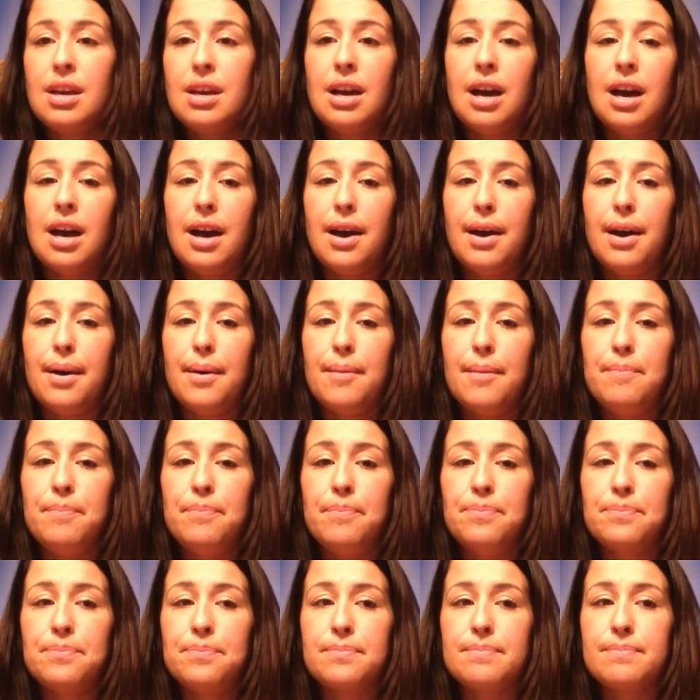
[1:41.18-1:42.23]

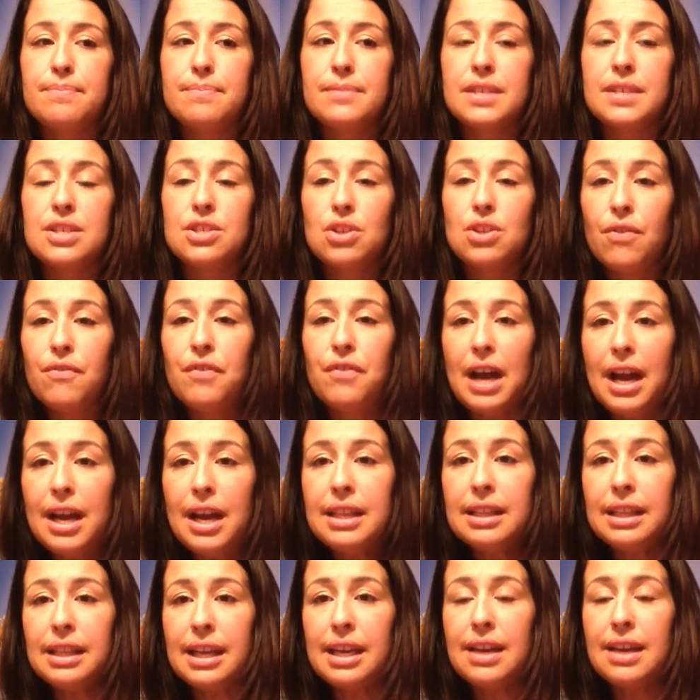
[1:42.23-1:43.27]
So
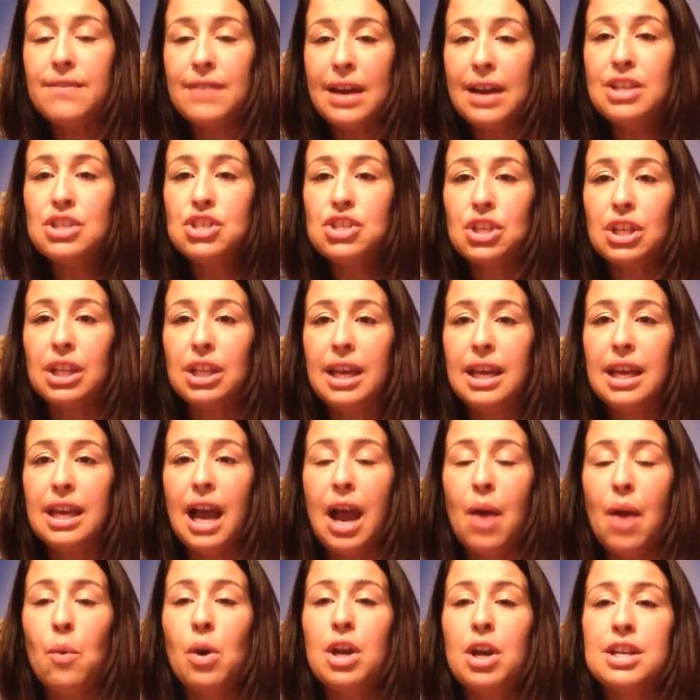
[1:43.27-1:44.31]
finally, eventually,
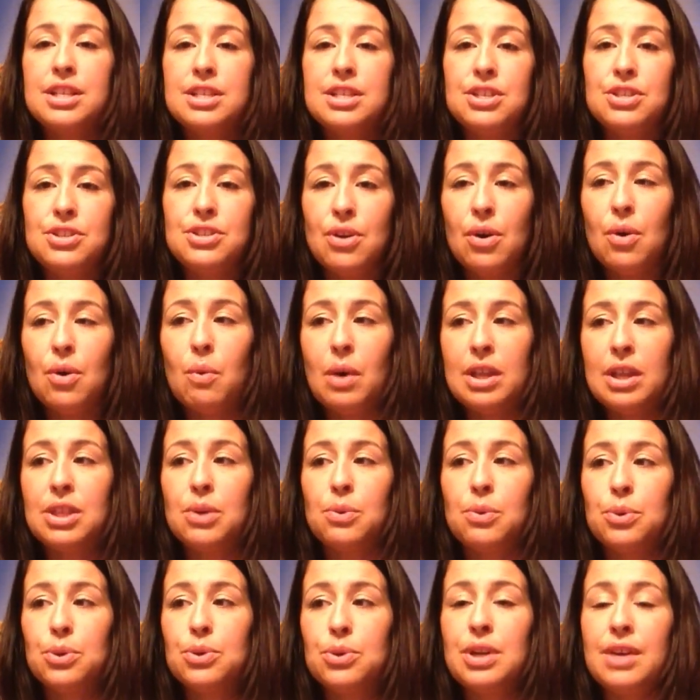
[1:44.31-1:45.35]
I wanted to know what the
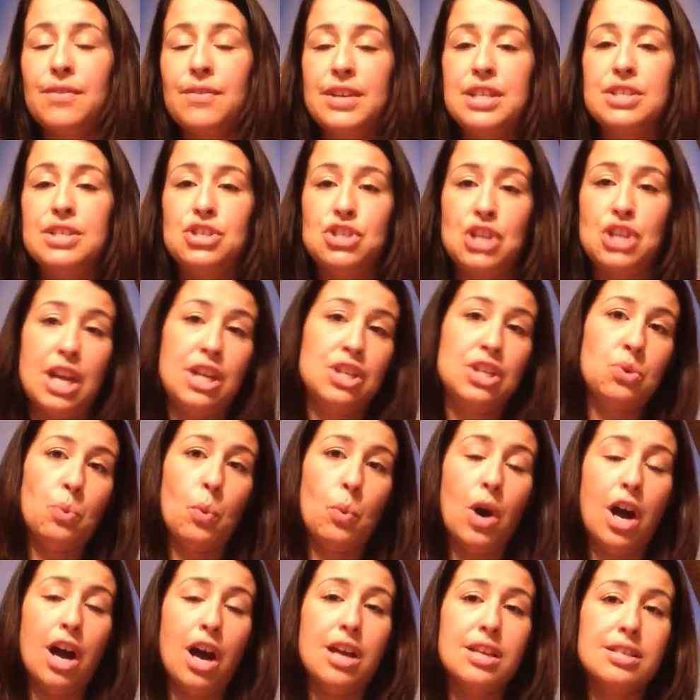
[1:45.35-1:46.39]
root of his change
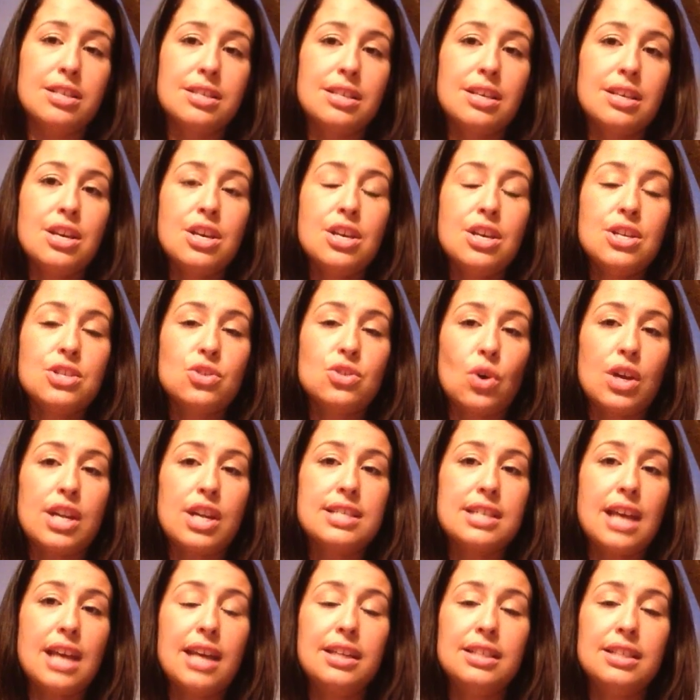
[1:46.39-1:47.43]
was. So I
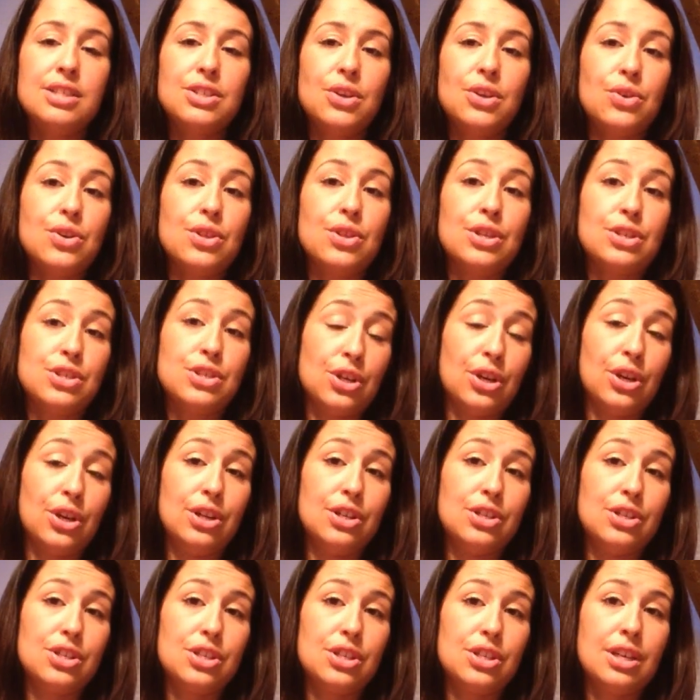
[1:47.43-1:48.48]
decided to go to the
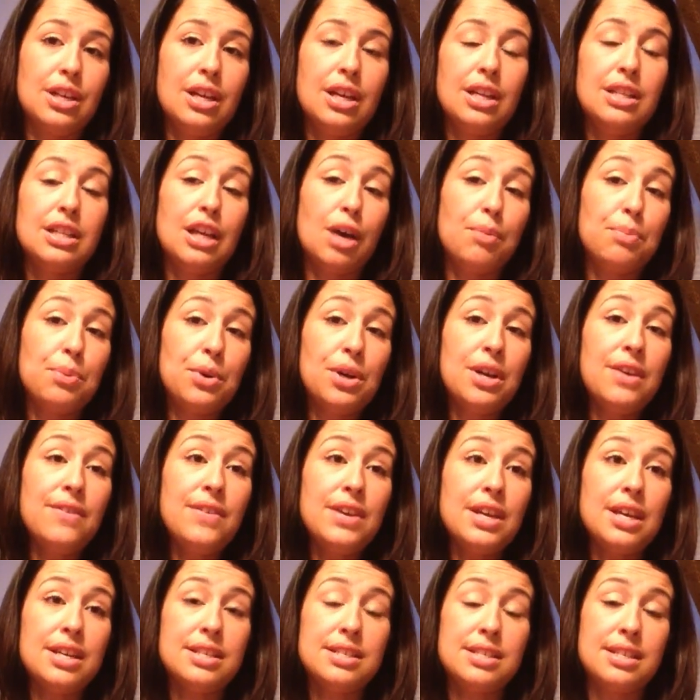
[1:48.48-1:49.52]
church. Now,
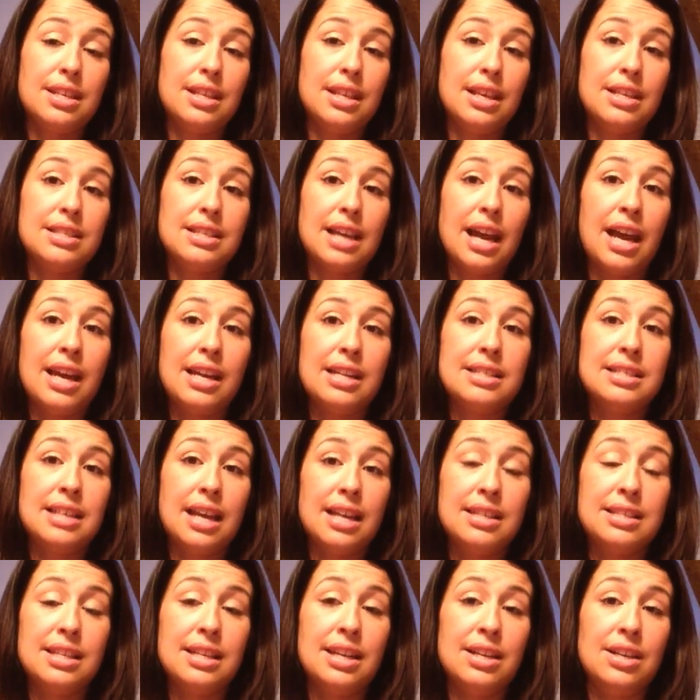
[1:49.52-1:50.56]
previous to this, I had
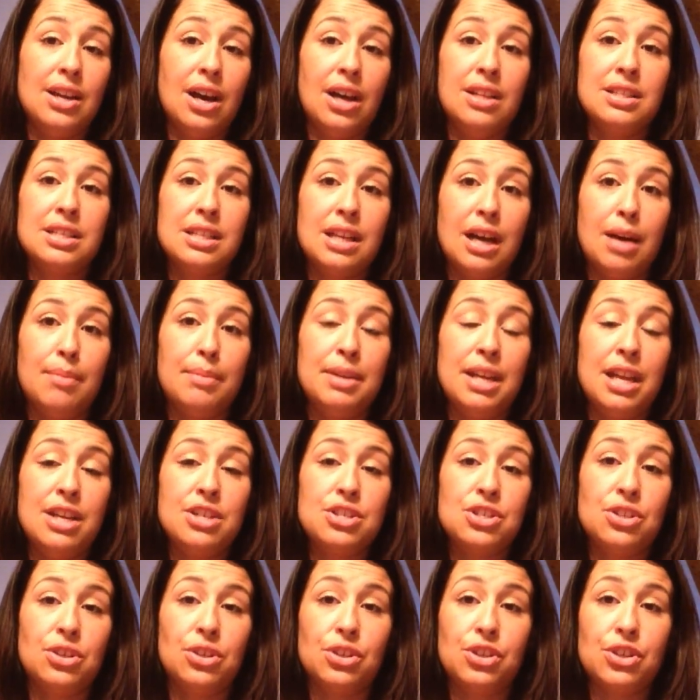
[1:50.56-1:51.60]
attended a
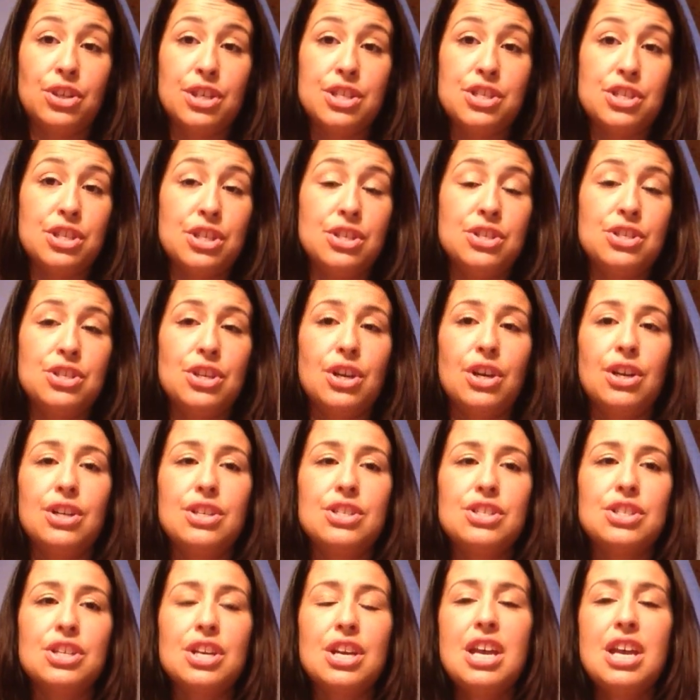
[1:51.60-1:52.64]
non-denominational Christian
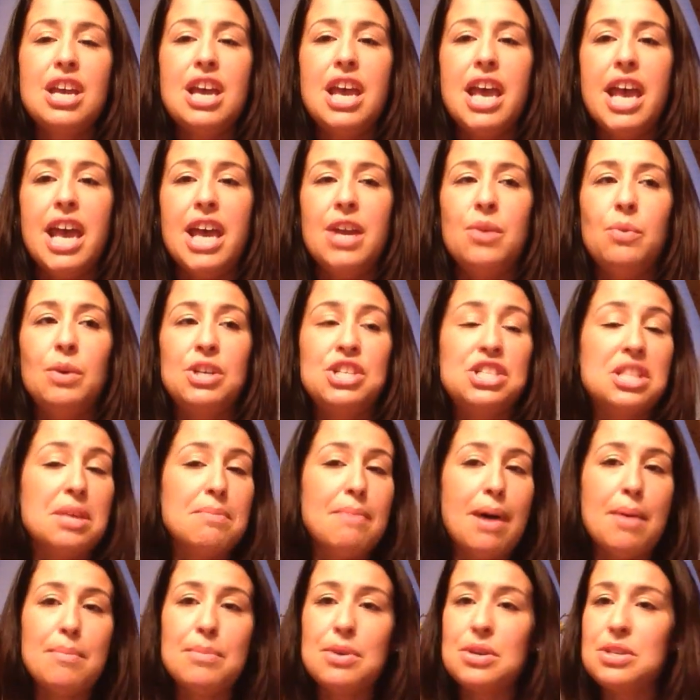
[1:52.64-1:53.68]
church in which the
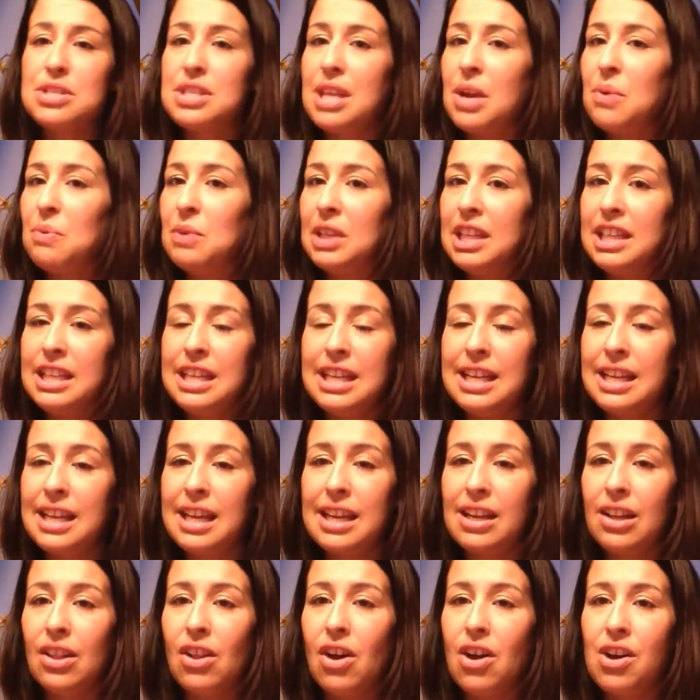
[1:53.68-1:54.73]
members, they really didn't
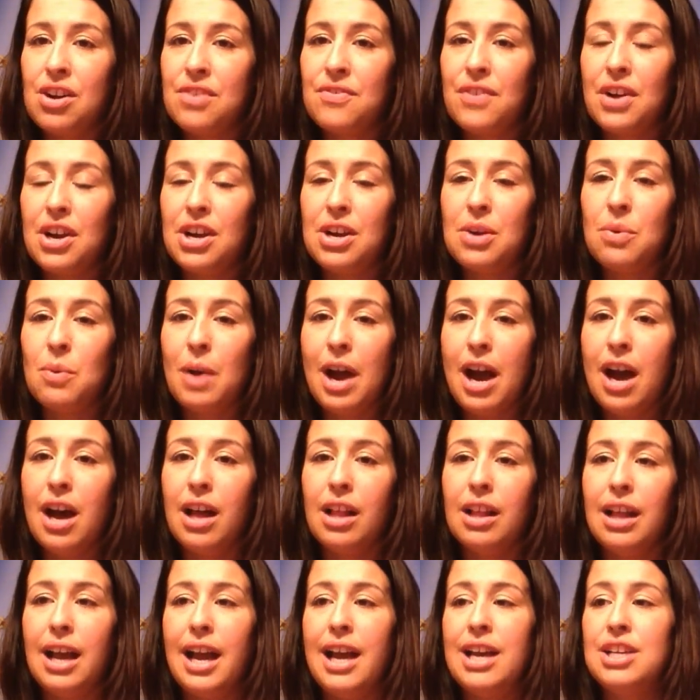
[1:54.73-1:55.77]
get along very
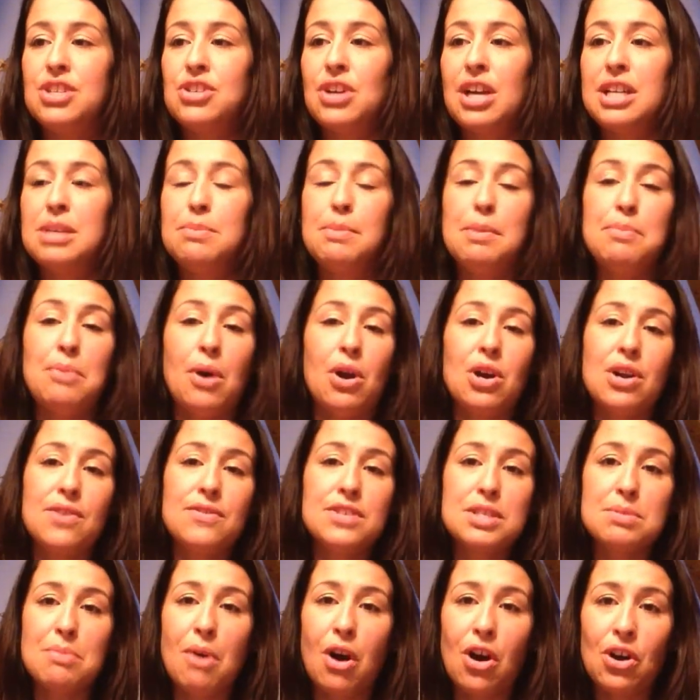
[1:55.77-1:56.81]
well. I had tried to be part of
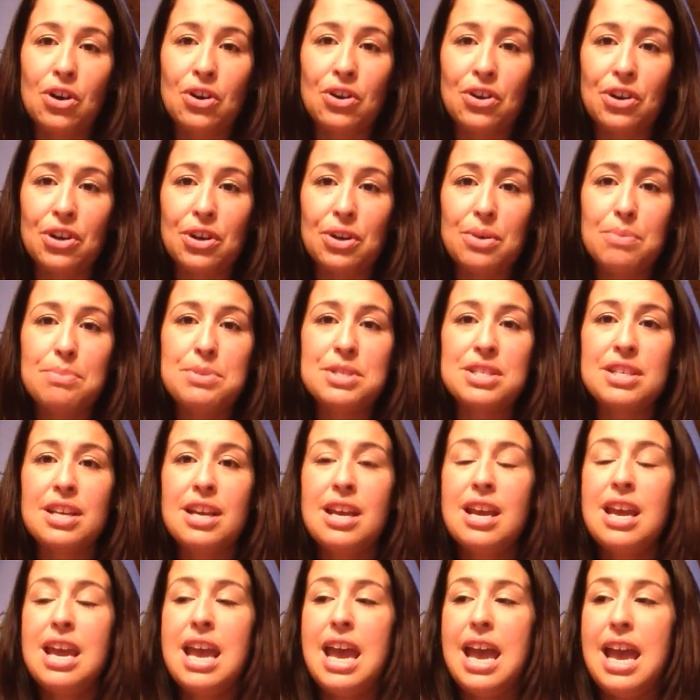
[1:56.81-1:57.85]
small groups,
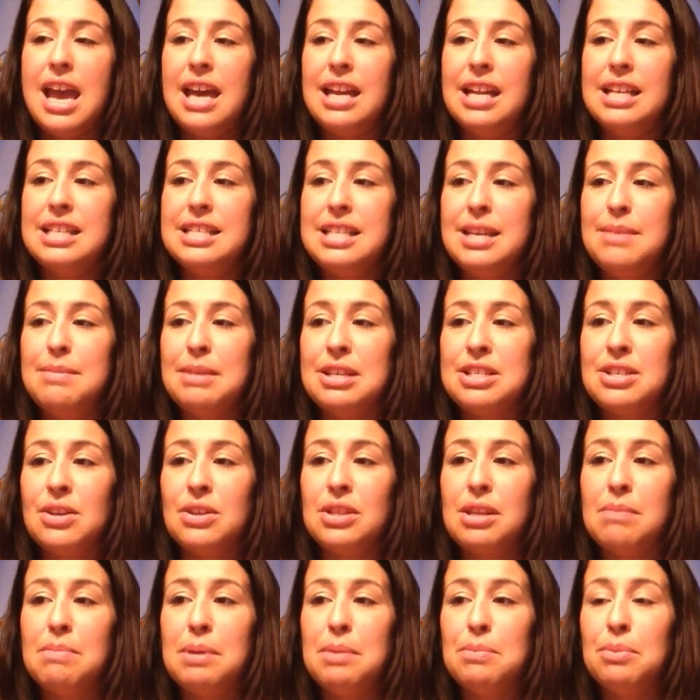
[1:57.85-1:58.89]
and it seemed as though
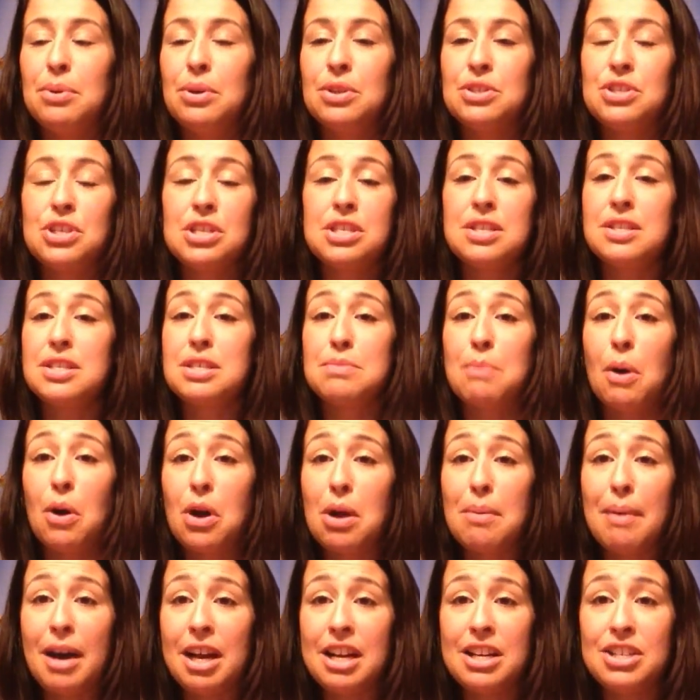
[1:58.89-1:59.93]
the people just spoke
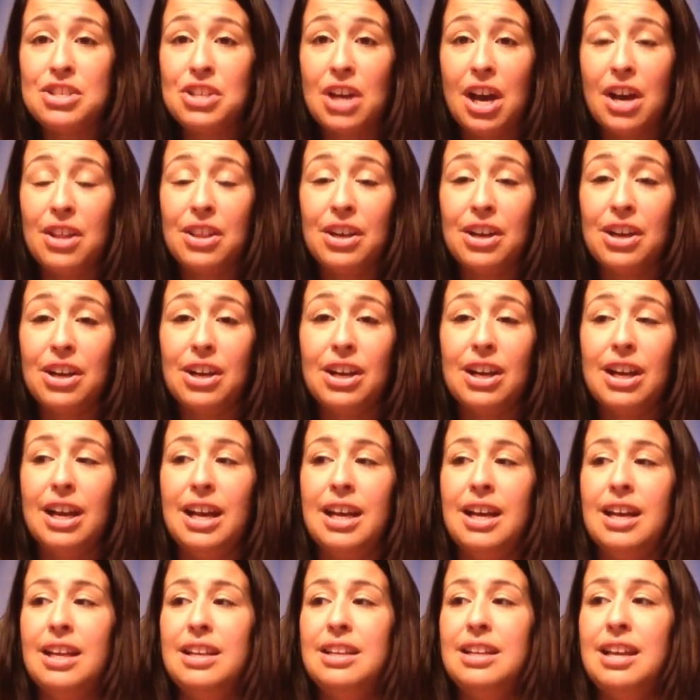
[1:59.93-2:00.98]
about each other
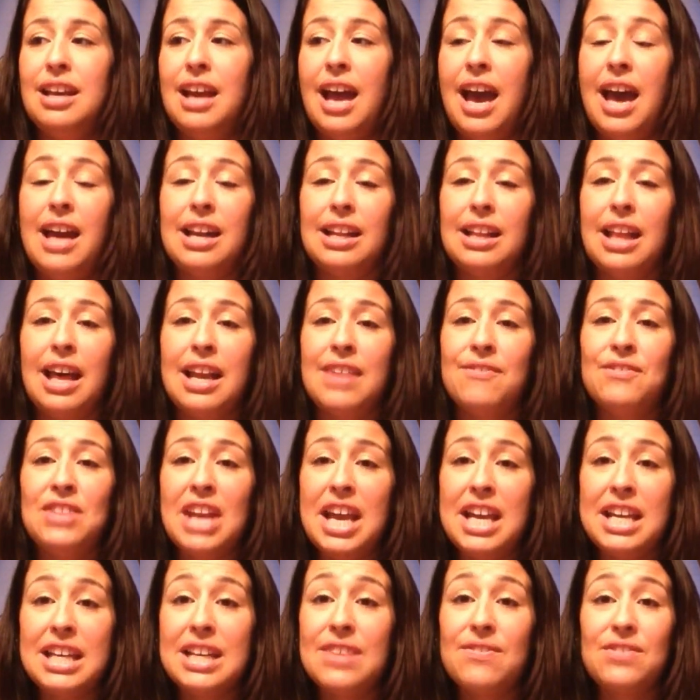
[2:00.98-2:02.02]
and had a lot of
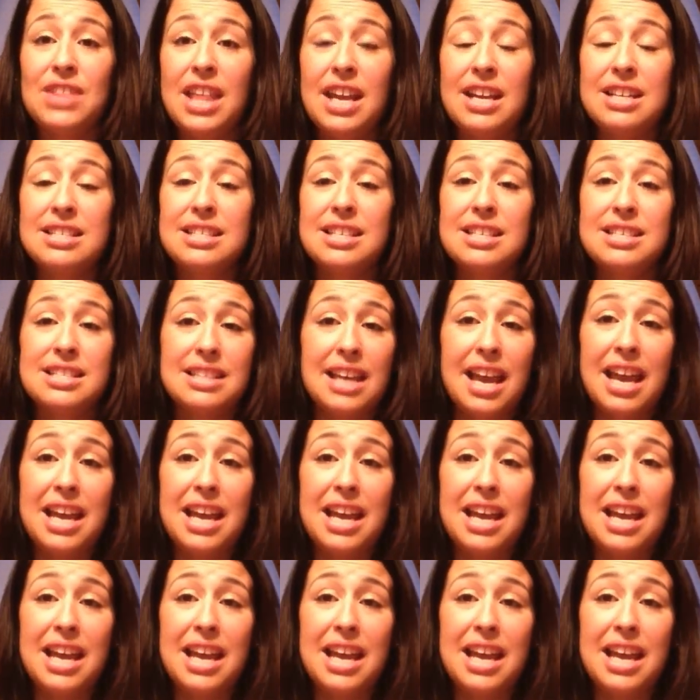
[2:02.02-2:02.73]
negative things to say,